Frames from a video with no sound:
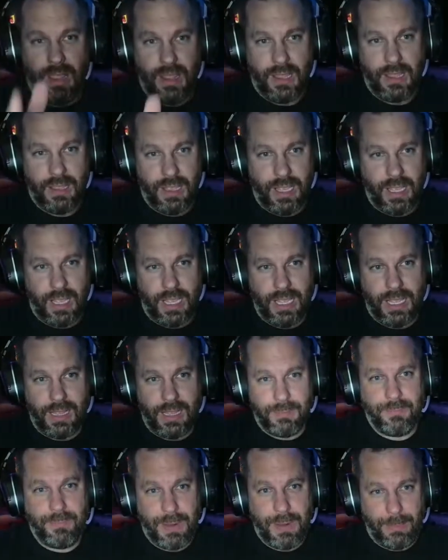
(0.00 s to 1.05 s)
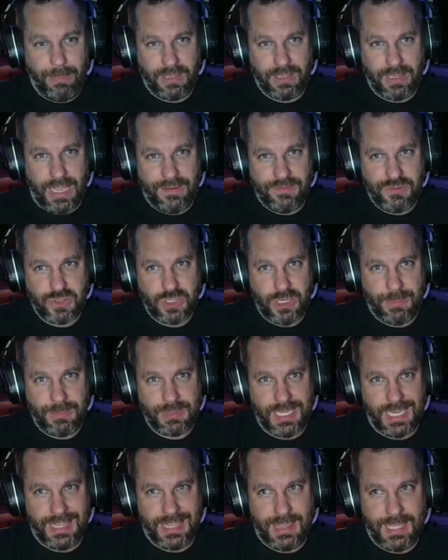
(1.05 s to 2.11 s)
public live streams
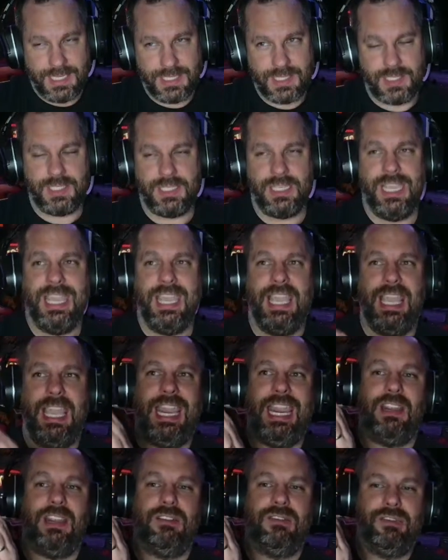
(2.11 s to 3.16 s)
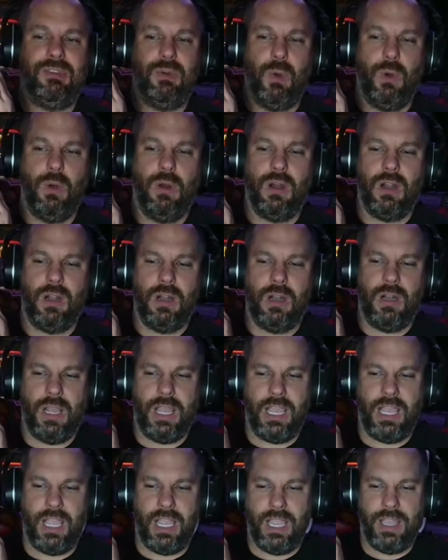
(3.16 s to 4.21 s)
like this, and for
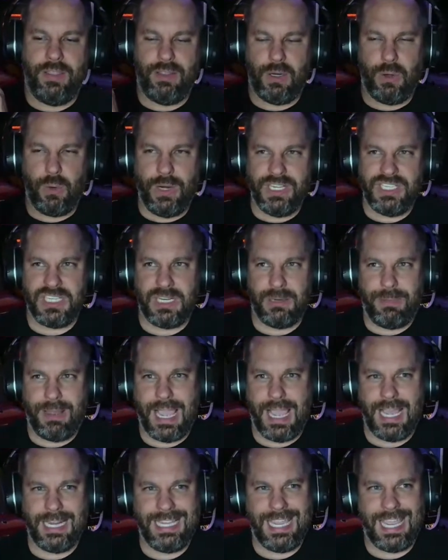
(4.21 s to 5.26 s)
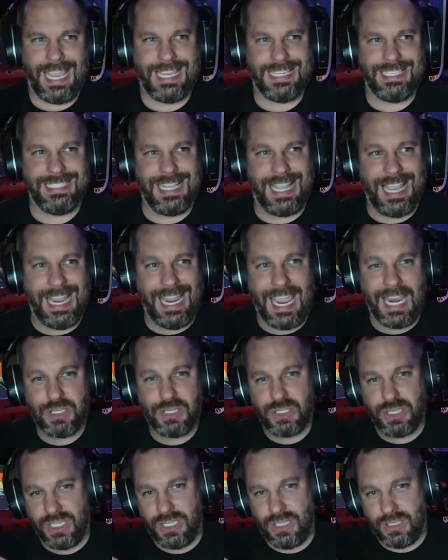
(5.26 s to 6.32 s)
the Coin Jam podcast. I
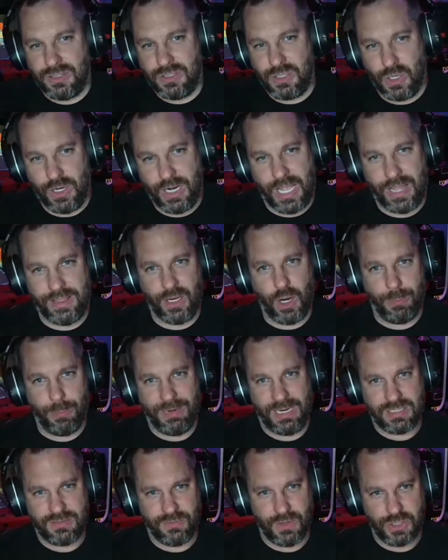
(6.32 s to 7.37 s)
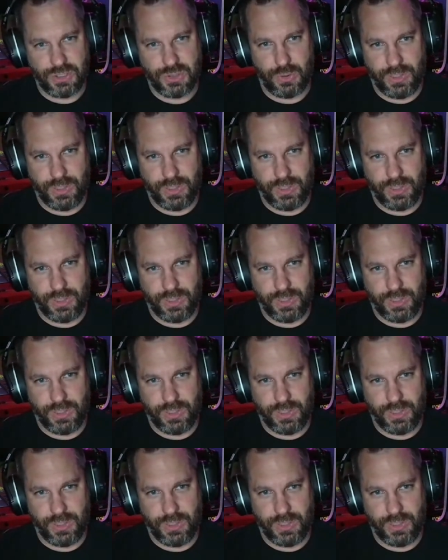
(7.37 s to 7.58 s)
actually turn on the OBS virtual